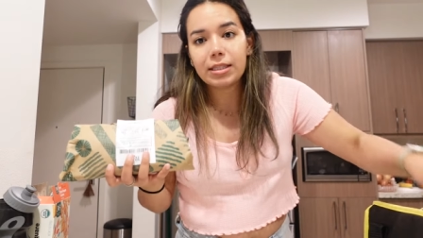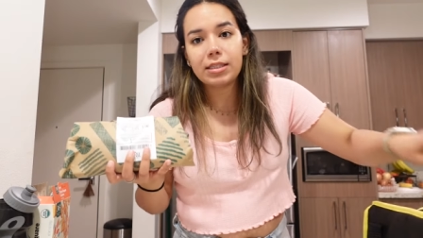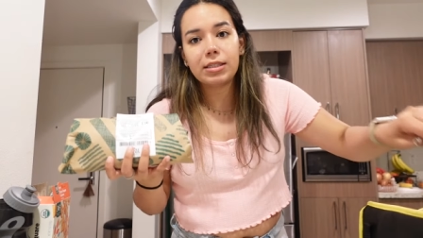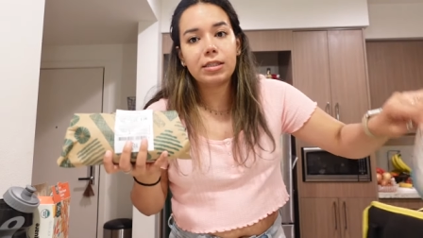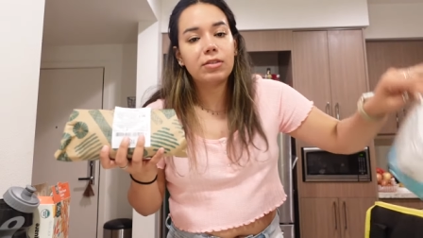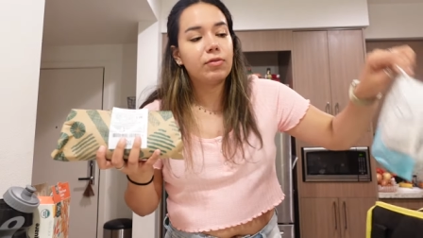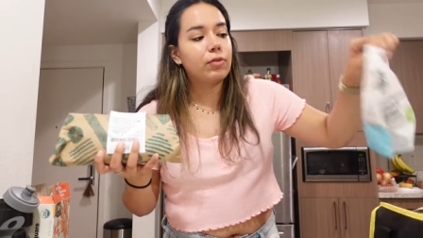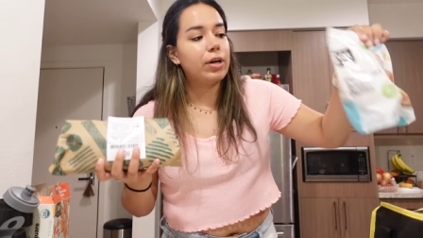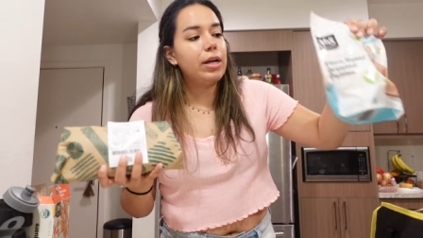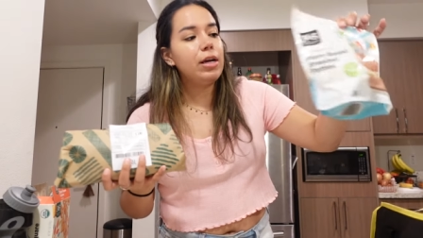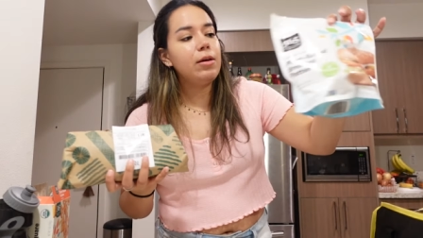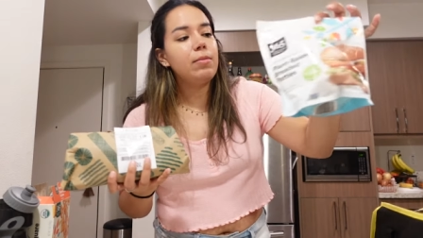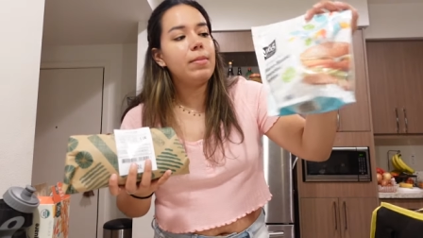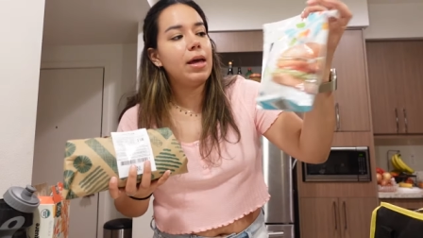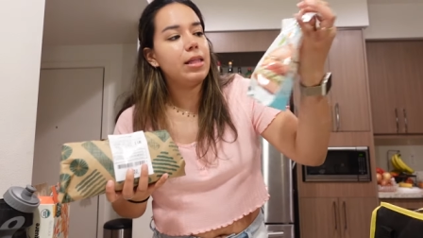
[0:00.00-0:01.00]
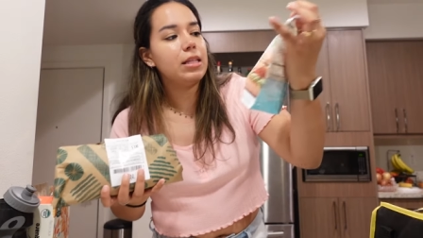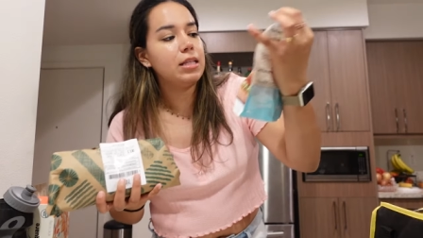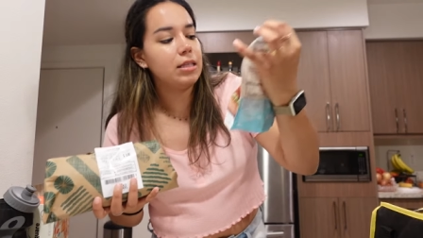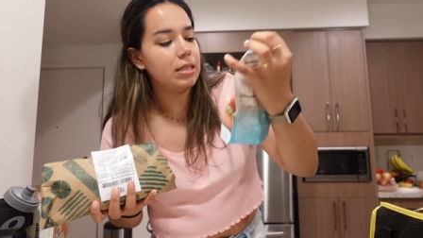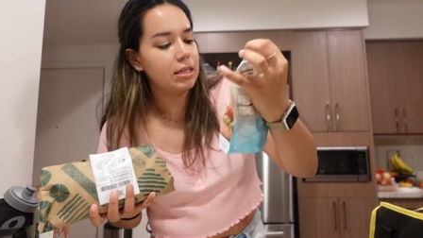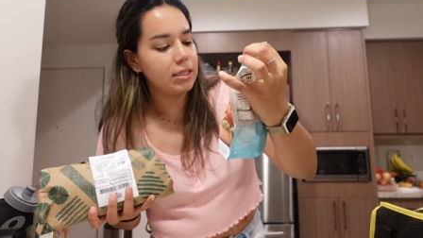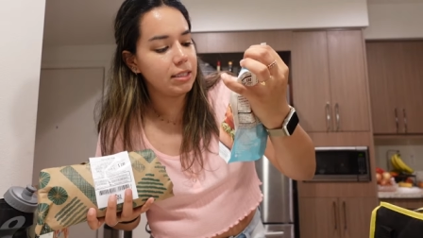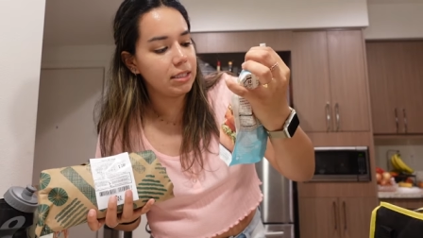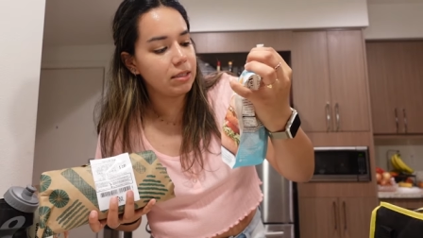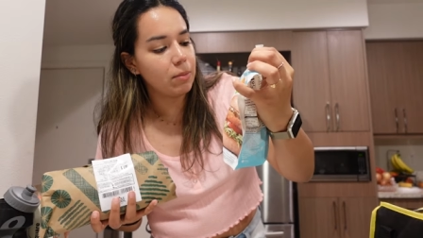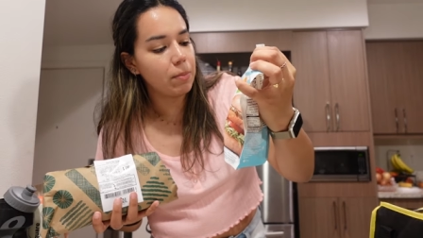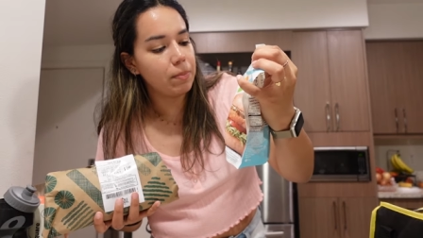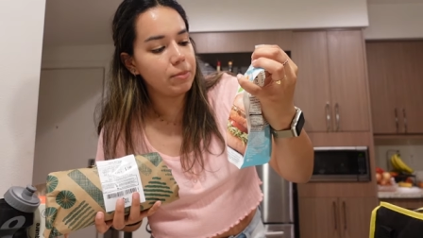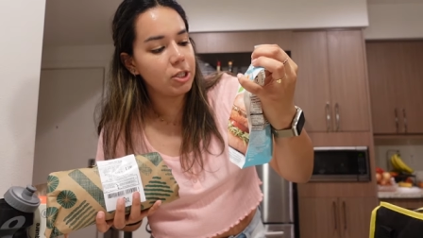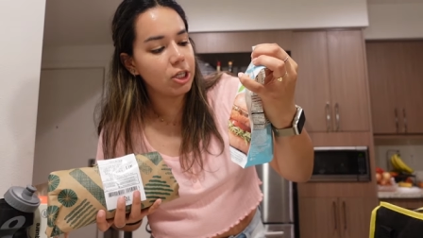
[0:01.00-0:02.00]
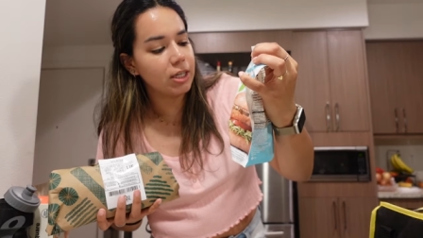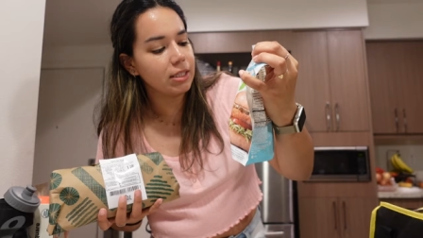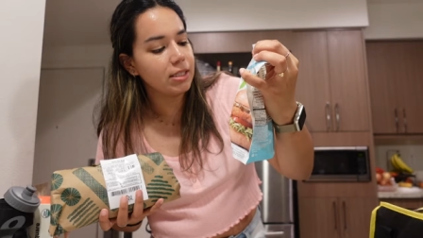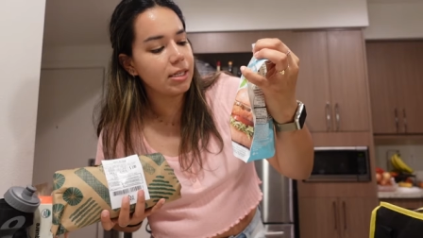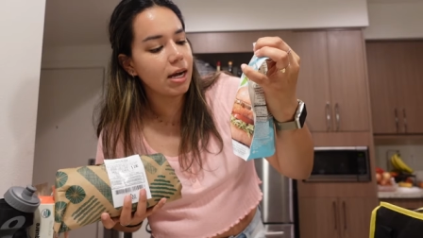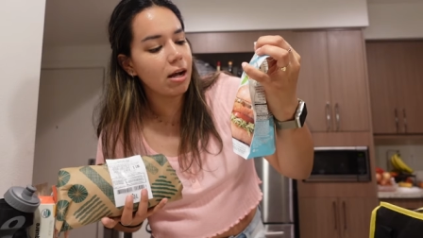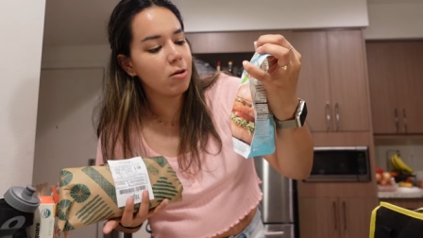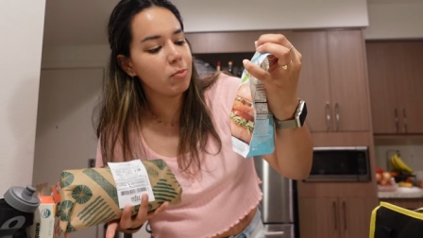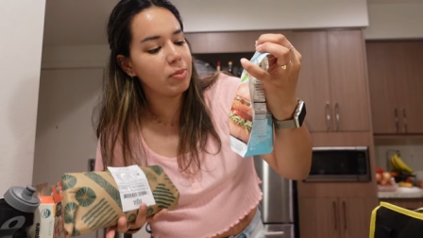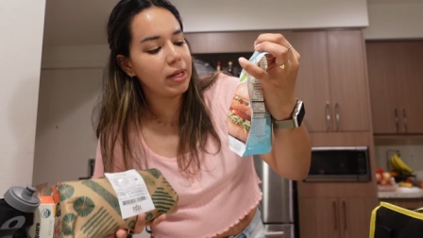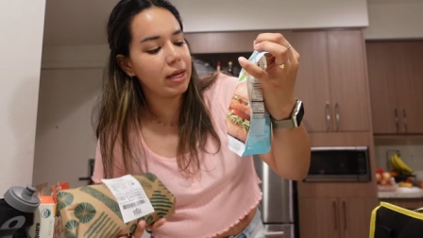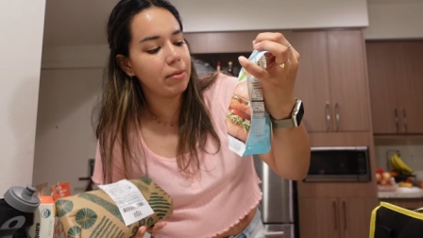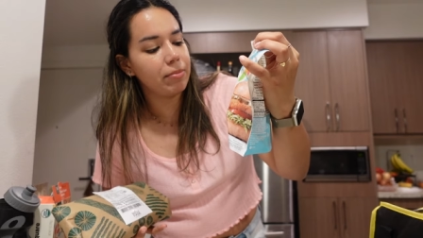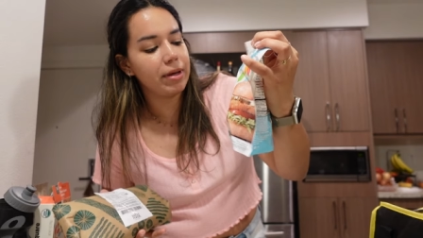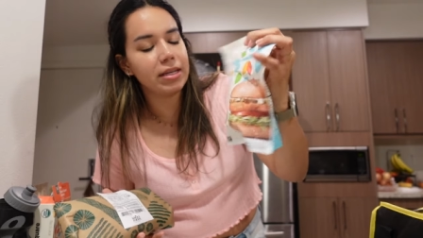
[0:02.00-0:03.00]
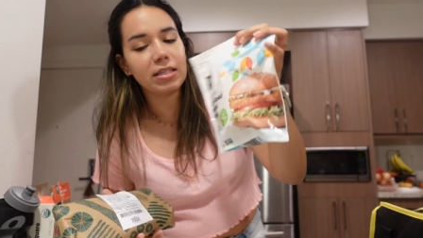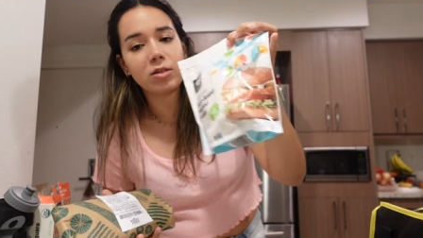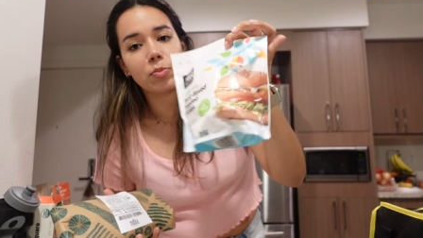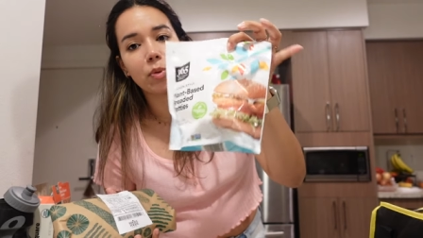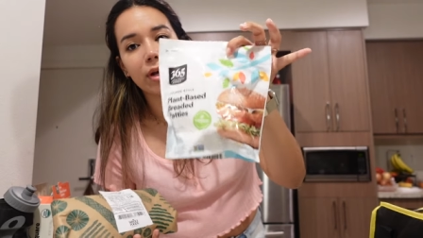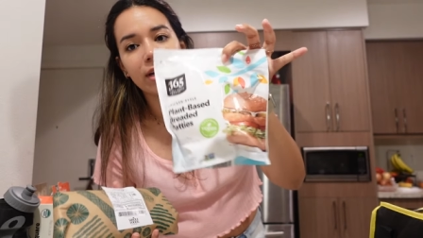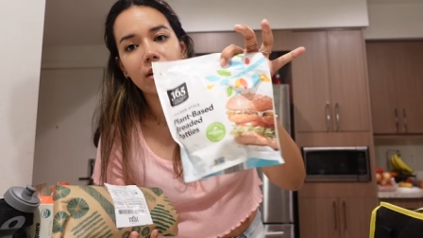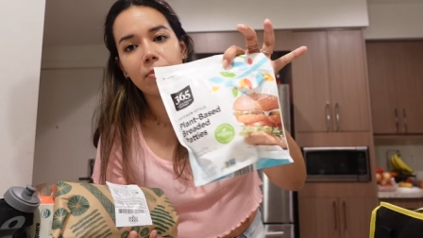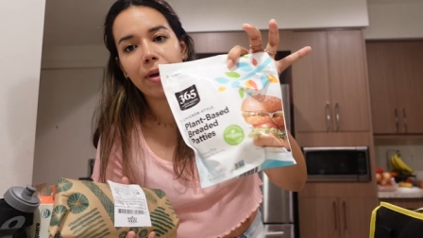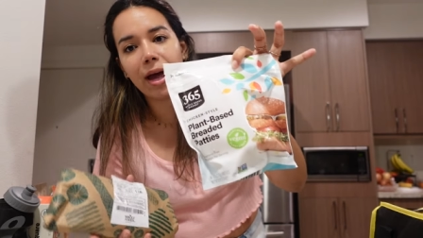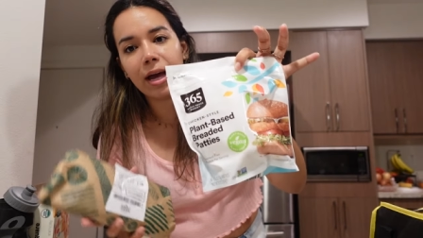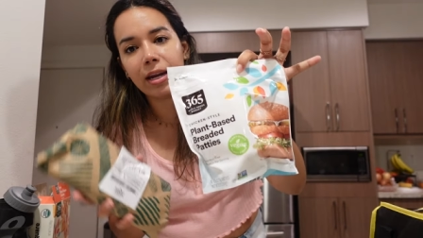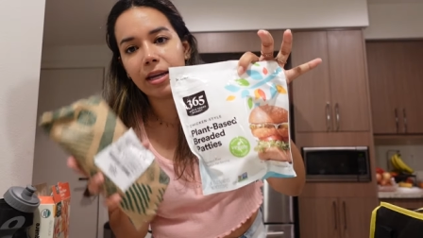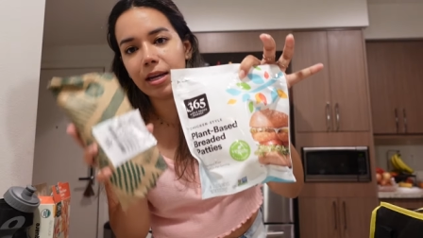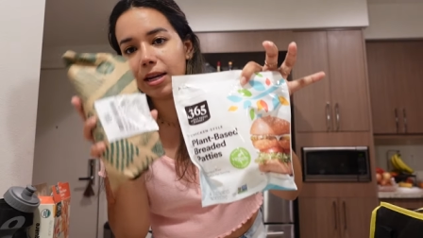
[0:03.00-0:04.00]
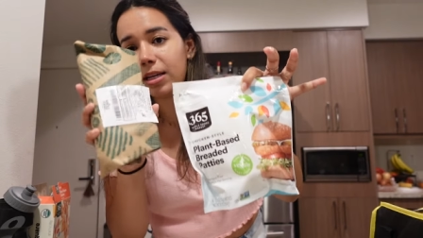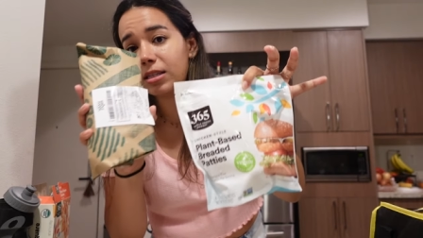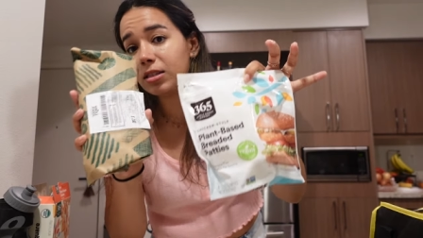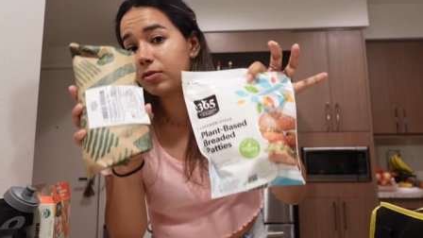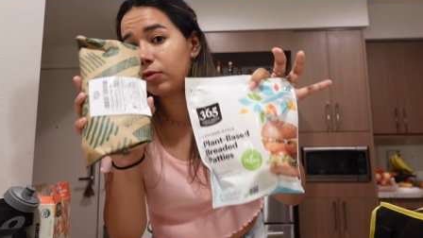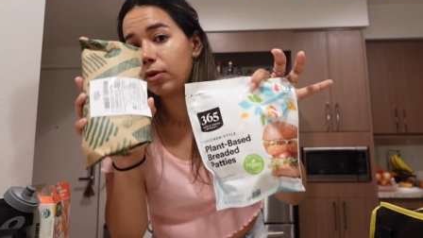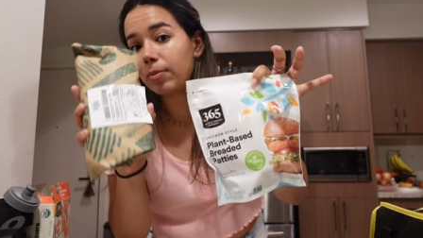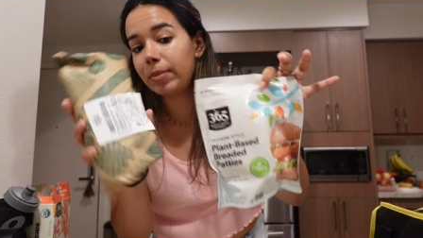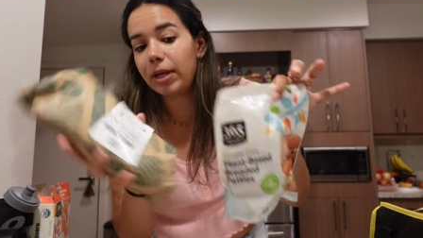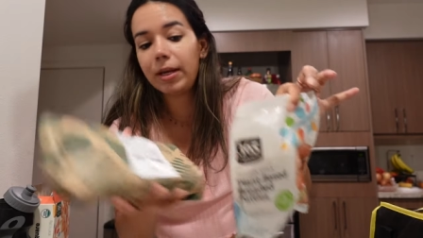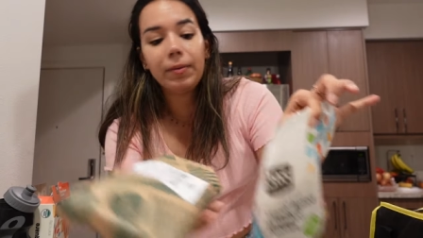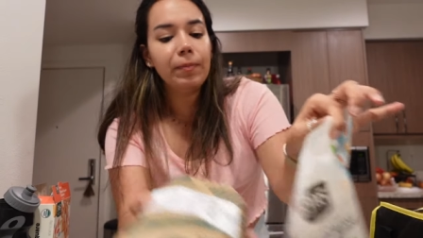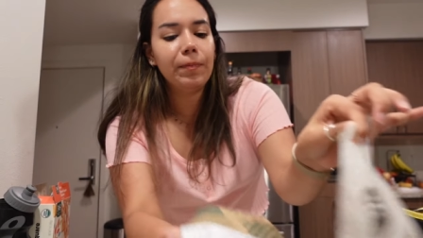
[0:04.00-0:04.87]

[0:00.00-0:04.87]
this is for him. And then this chicken style plant-based breaded patty is for me.